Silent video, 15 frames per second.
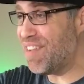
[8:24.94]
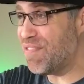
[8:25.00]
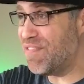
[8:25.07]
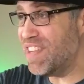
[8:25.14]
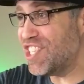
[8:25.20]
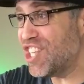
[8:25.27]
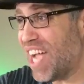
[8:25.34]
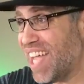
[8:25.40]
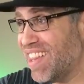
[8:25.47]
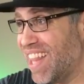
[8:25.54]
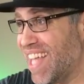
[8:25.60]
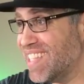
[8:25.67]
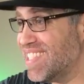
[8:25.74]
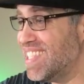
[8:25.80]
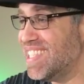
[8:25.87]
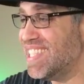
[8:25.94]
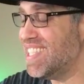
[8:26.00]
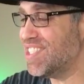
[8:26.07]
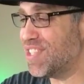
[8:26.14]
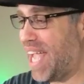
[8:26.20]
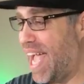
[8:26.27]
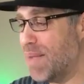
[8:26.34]
Then you got a fisheye lens.
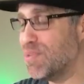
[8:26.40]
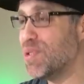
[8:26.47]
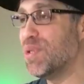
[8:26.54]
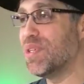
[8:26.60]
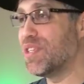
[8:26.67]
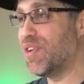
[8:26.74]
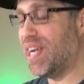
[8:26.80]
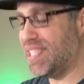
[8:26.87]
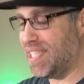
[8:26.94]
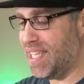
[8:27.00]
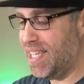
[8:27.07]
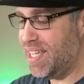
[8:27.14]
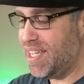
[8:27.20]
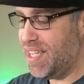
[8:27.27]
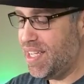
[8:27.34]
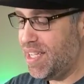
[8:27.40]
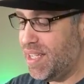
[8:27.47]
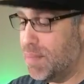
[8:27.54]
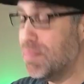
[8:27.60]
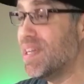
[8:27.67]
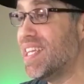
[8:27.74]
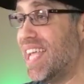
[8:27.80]
This thing is absolutely crazy.
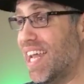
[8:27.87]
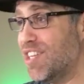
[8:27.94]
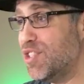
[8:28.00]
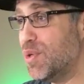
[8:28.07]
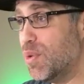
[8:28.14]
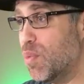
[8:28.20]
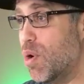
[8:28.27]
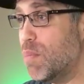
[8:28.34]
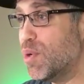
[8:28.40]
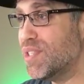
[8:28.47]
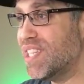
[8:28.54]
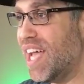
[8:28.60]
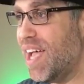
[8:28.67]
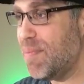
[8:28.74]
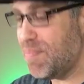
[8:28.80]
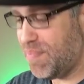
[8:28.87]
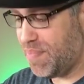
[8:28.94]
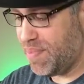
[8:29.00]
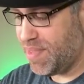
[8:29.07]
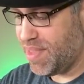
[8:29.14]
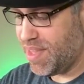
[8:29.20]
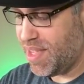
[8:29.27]
But you gotta do it one more
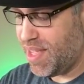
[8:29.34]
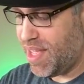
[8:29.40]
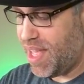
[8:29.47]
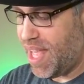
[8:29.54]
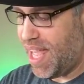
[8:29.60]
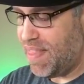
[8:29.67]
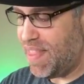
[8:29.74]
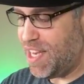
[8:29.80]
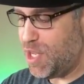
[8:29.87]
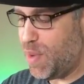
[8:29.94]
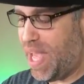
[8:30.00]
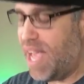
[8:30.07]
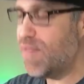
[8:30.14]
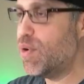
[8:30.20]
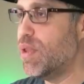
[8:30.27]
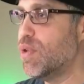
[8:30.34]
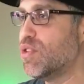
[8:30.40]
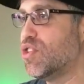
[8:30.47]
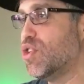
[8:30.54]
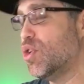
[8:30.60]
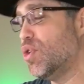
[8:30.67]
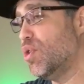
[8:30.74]
time, and then you
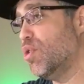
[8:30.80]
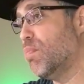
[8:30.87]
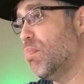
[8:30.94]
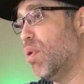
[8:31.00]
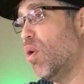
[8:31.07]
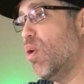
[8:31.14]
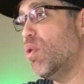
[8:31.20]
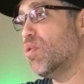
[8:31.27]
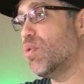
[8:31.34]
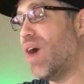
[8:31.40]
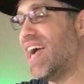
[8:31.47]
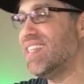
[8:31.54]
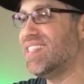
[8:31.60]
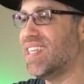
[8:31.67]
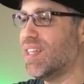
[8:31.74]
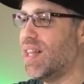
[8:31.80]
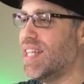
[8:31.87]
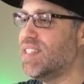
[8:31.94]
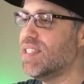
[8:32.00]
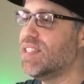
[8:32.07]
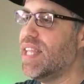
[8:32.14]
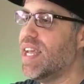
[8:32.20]
have one of those circular polarizing